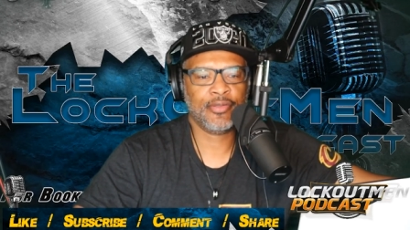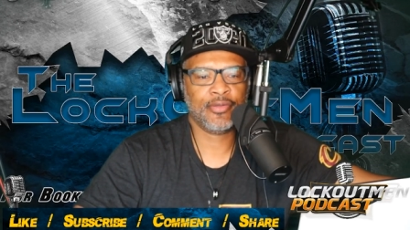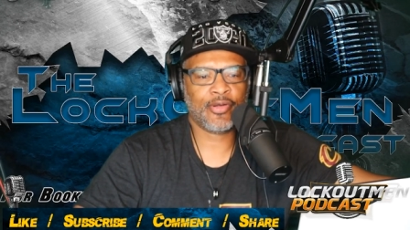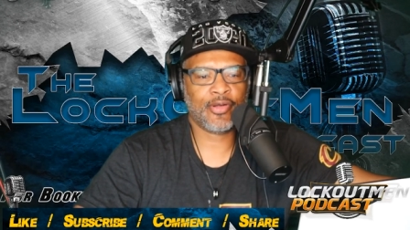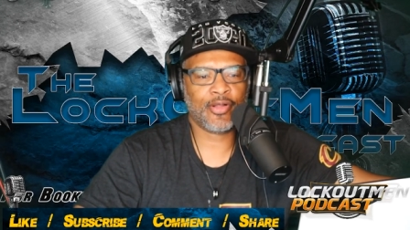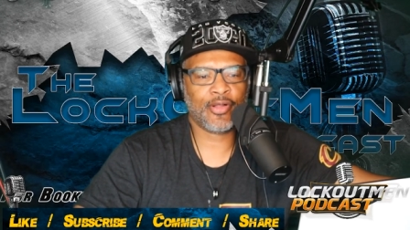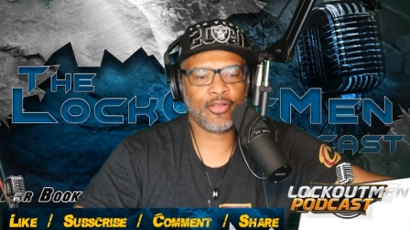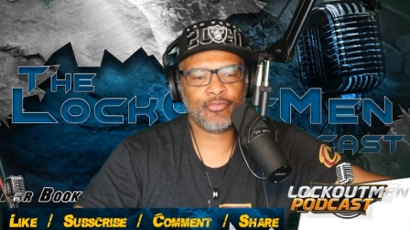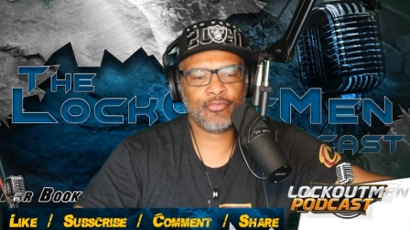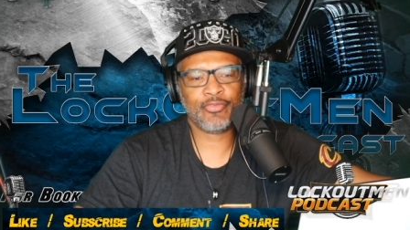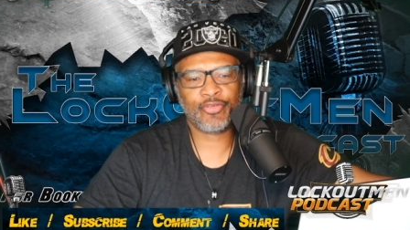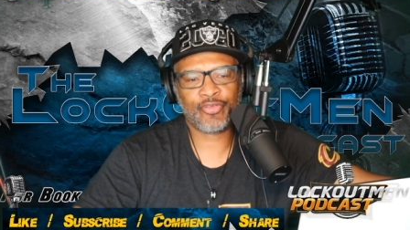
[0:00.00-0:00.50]

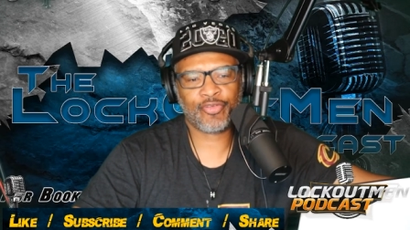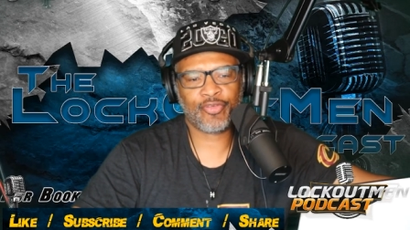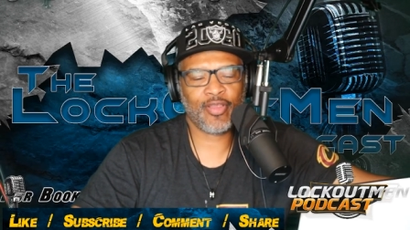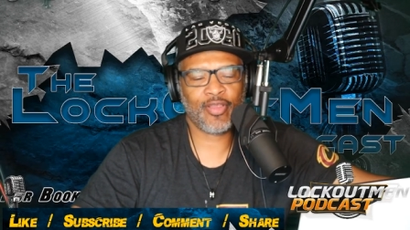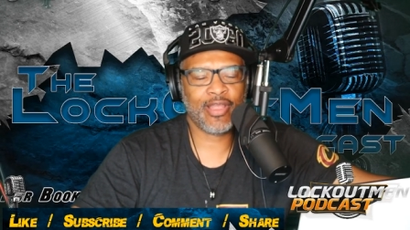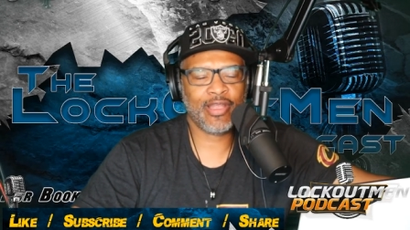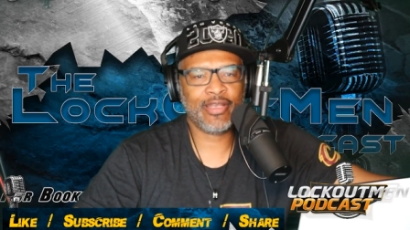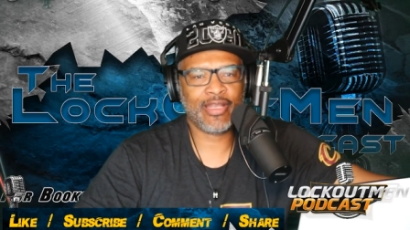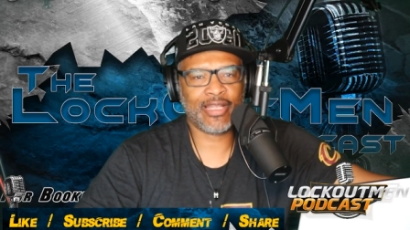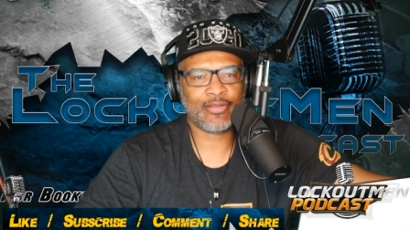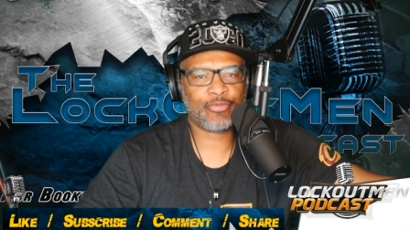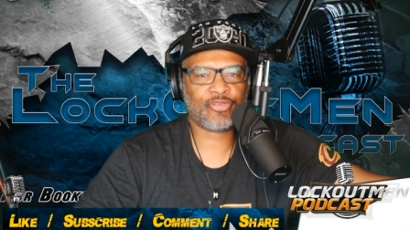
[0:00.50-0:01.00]
All of a
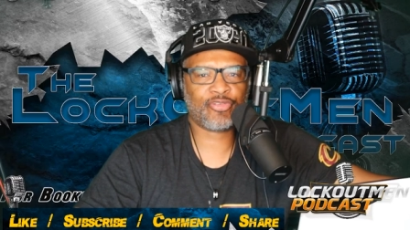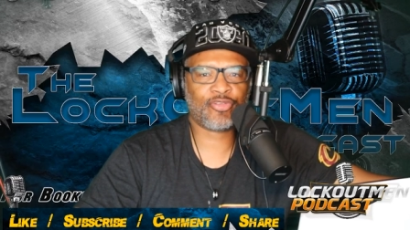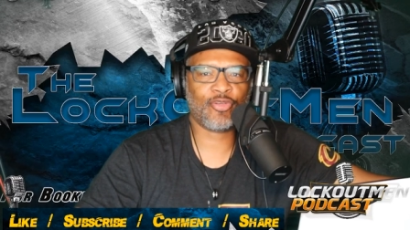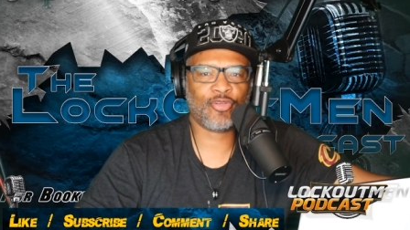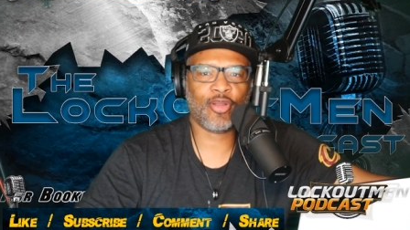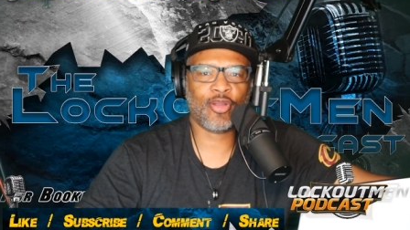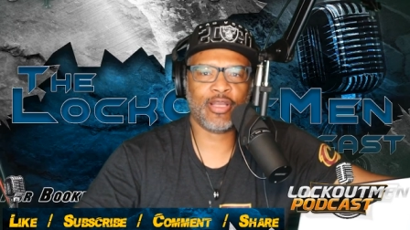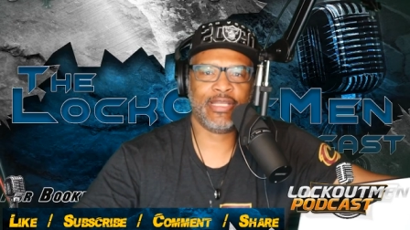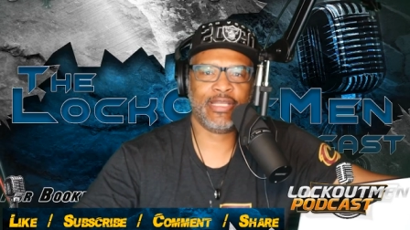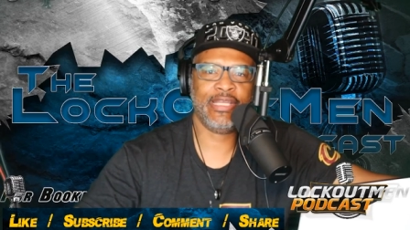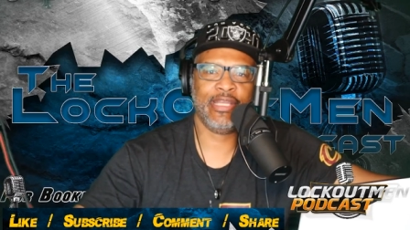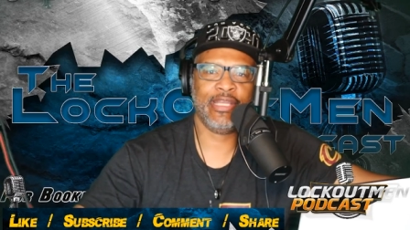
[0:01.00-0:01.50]
sudden, I
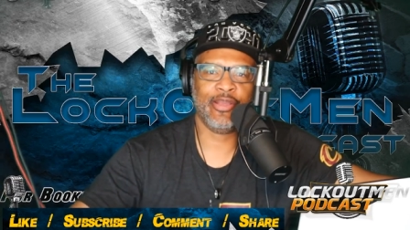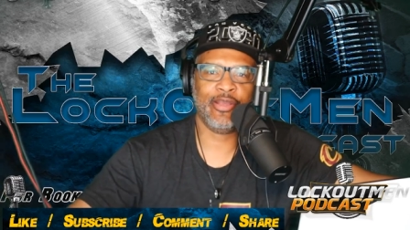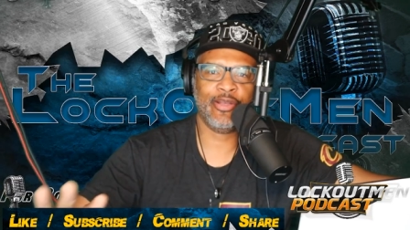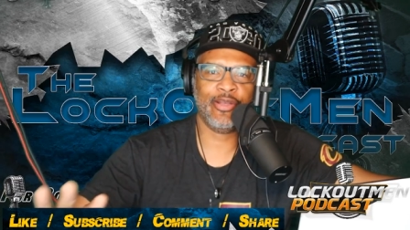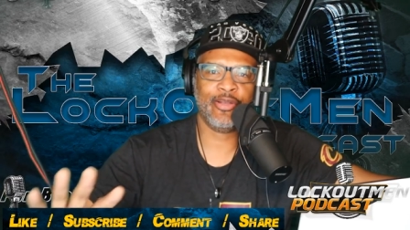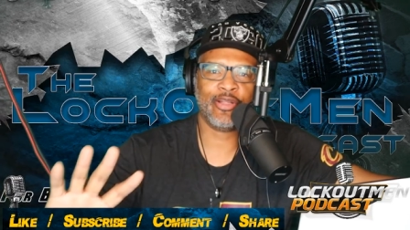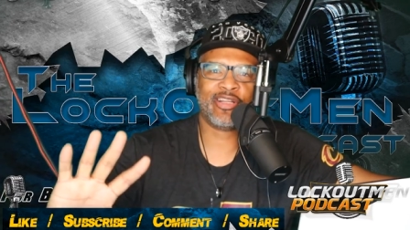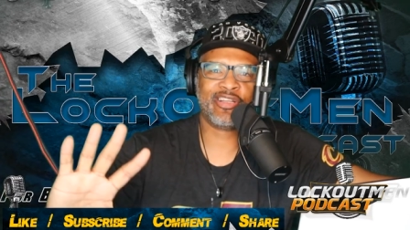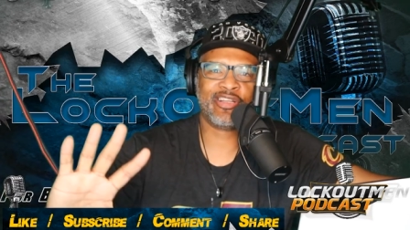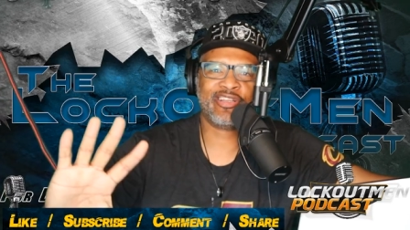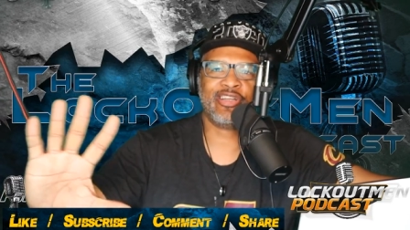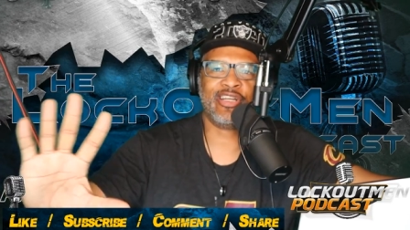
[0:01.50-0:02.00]
start
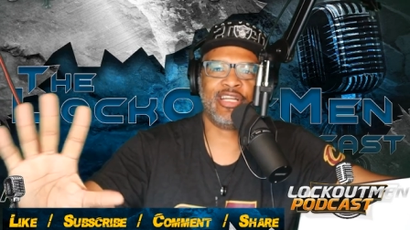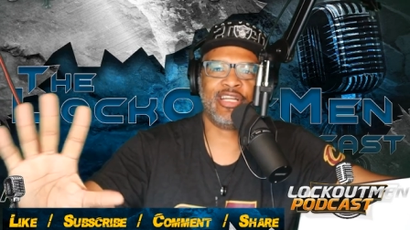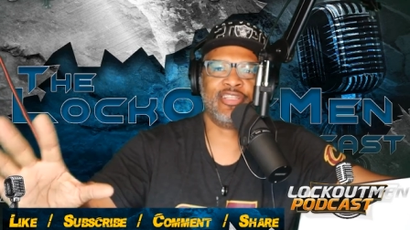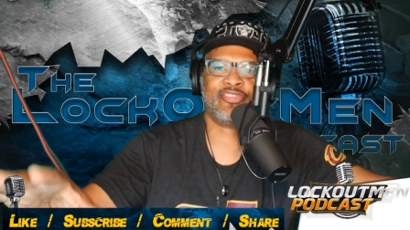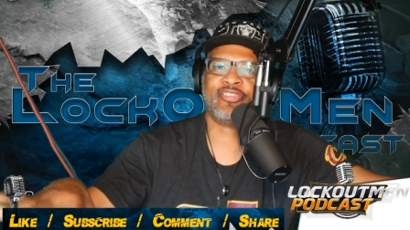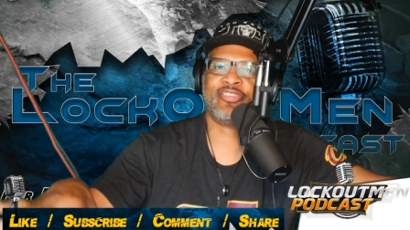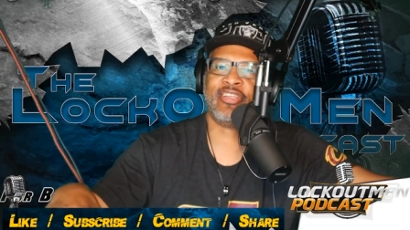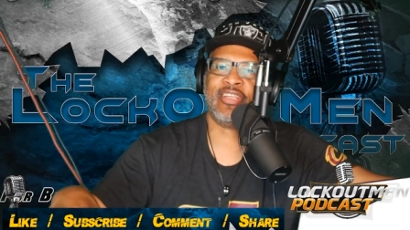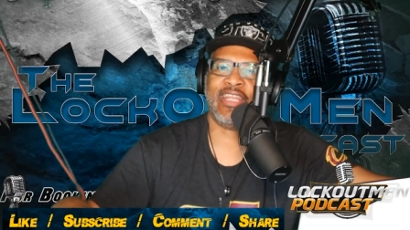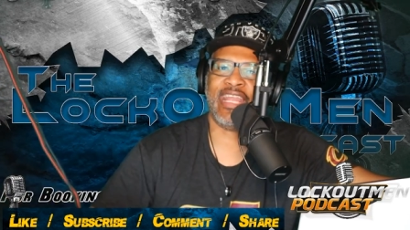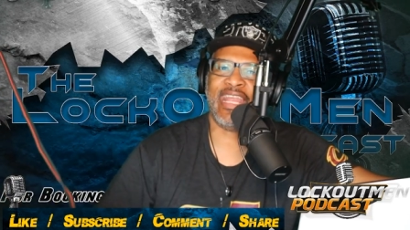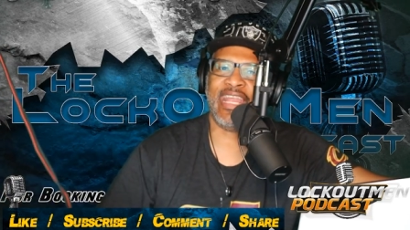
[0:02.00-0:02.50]
hearing a
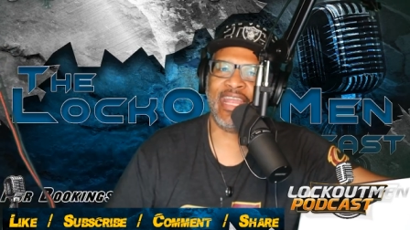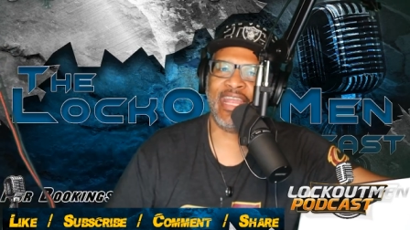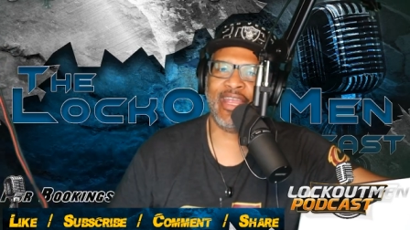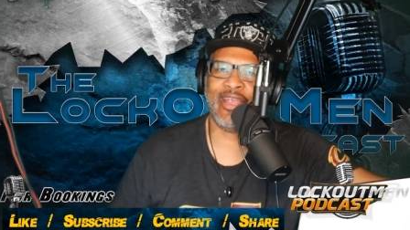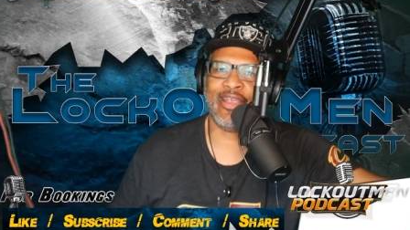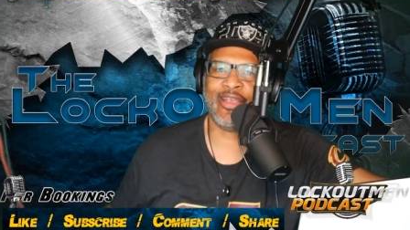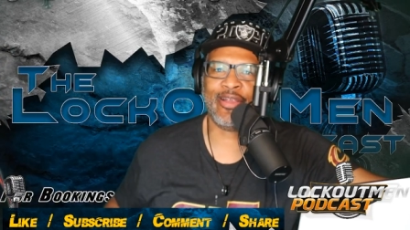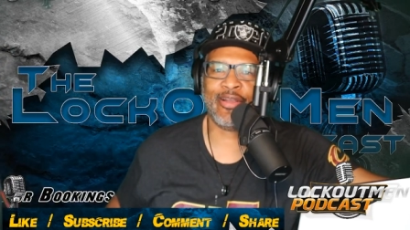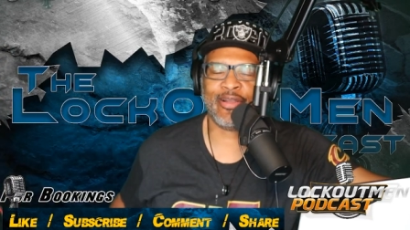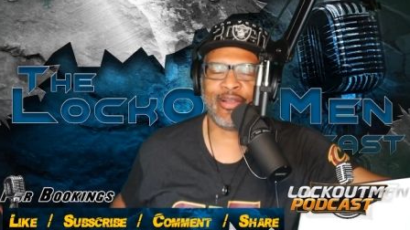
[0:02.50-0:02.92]
gush of air,